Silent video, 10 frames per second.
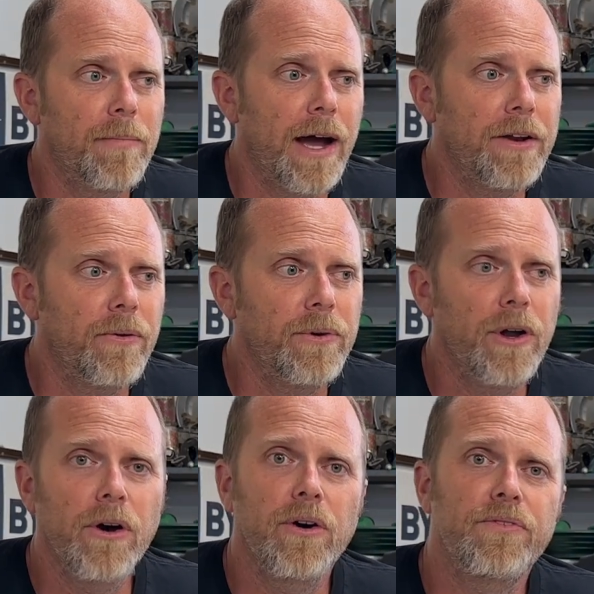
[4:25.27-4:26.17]
I don't
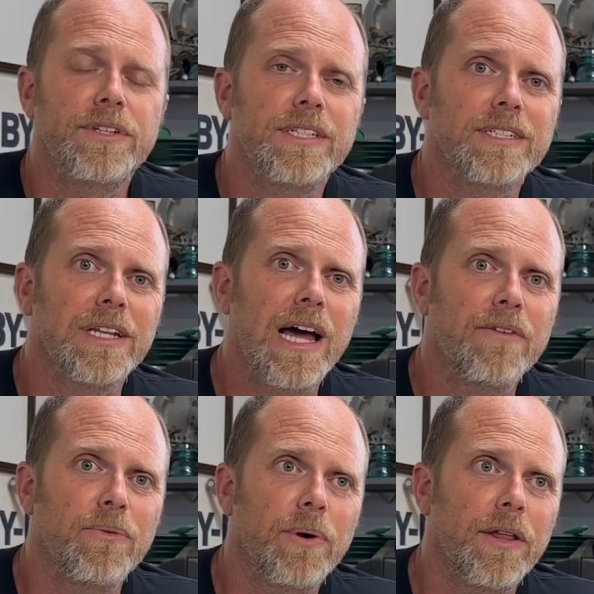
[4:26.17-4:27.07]
know if it's as
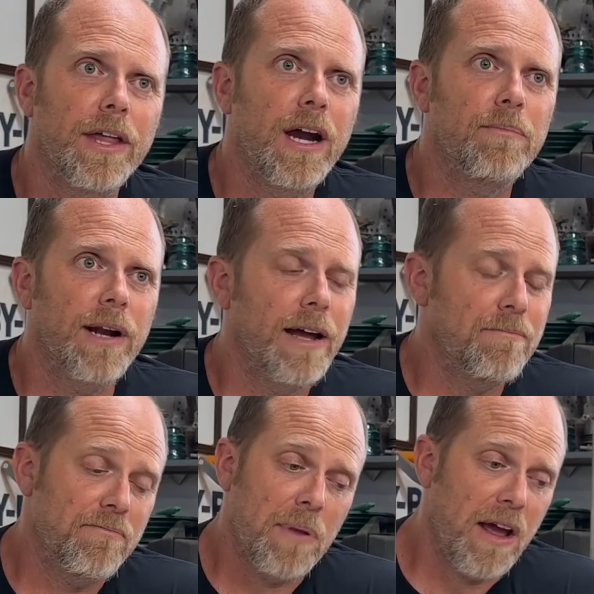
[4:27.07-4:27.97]
alive and well there,
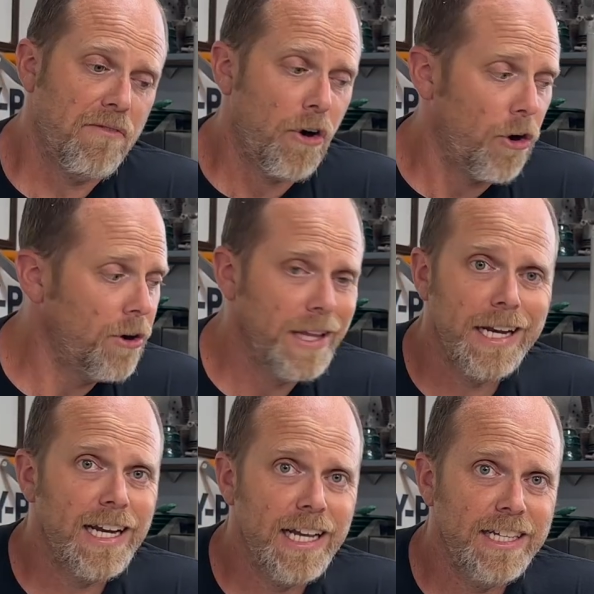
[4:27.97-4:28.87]
but I've heard that
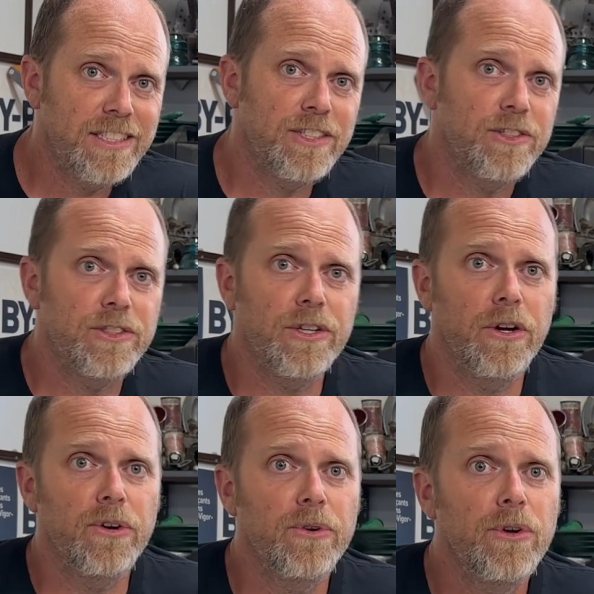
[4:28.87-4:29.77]
it is.
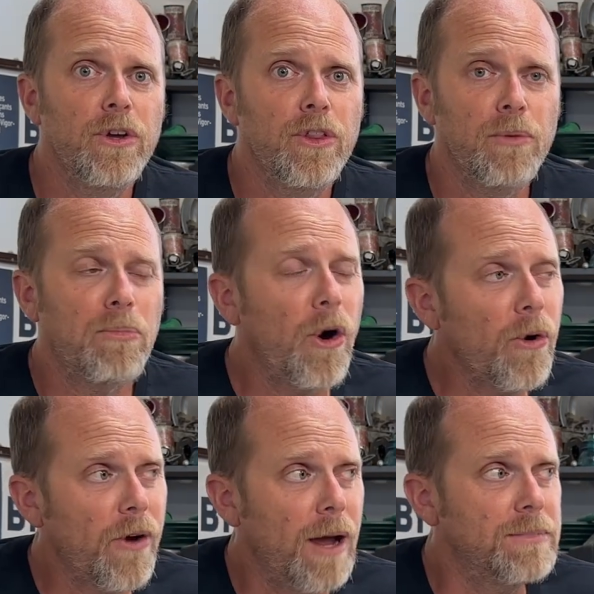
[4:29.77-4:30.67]
So the
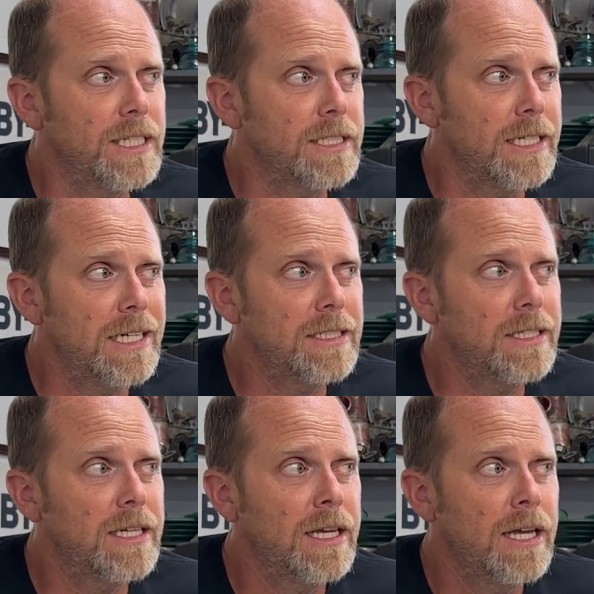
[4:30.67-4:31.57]
programs
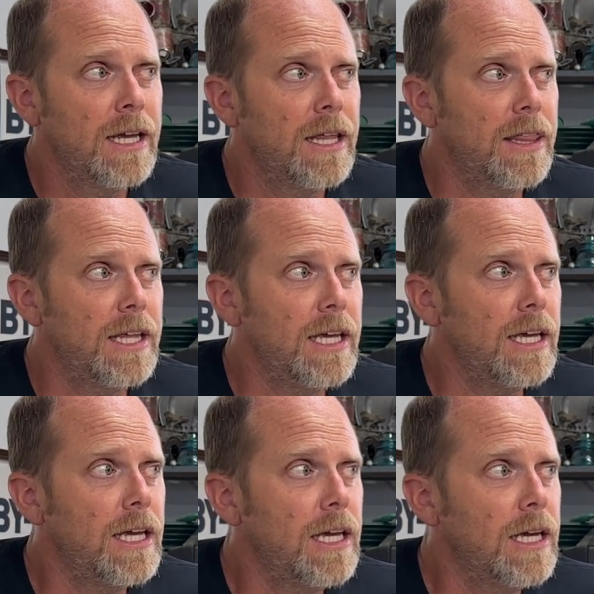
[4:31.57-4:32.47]
exist.
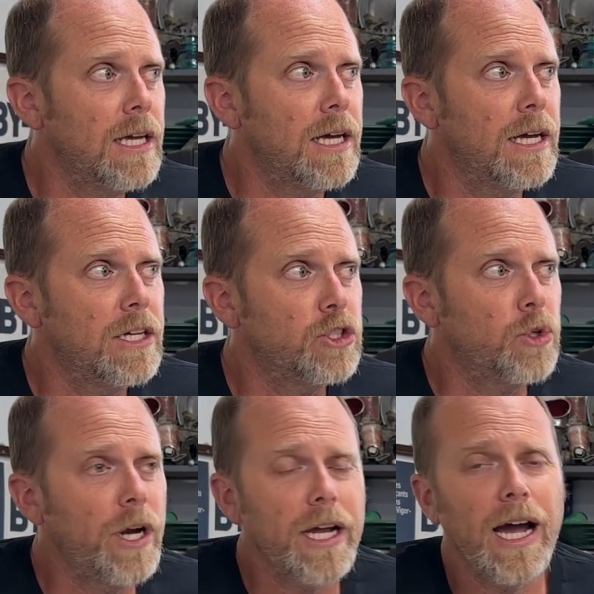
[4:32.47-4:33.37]
The
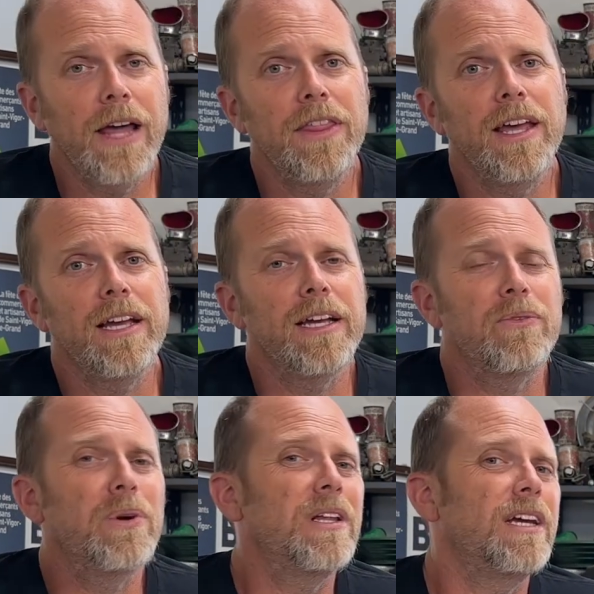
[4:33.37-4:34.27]
trick, I think,
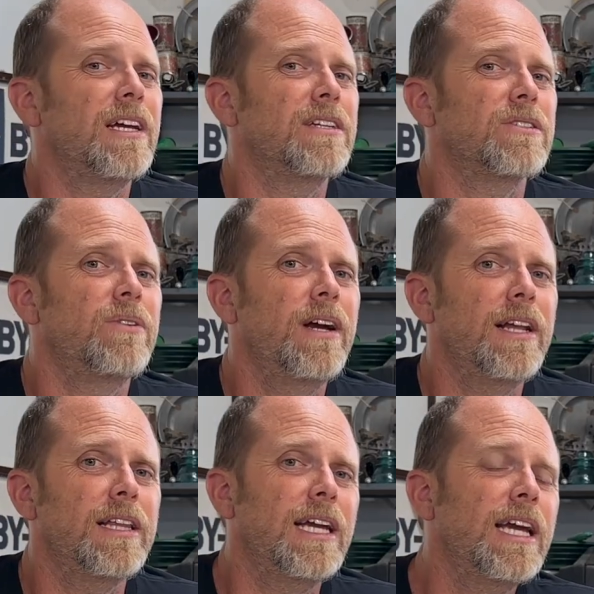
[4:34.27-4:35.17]
really is
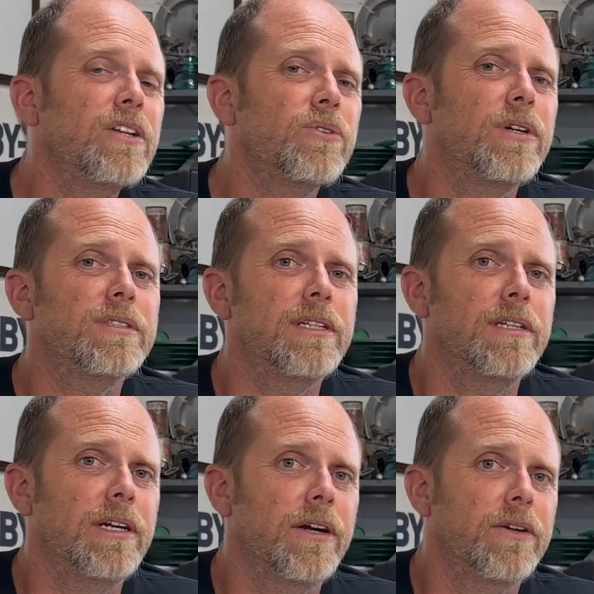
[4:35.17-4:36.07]
creating the interest in
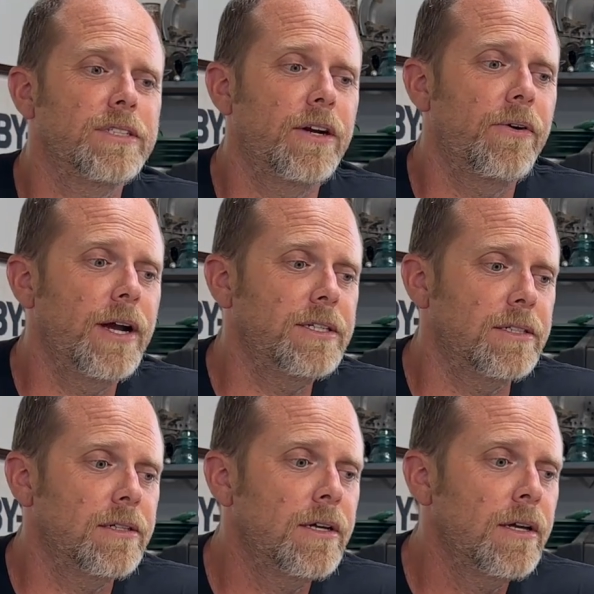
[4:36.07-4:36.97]
the younger generation.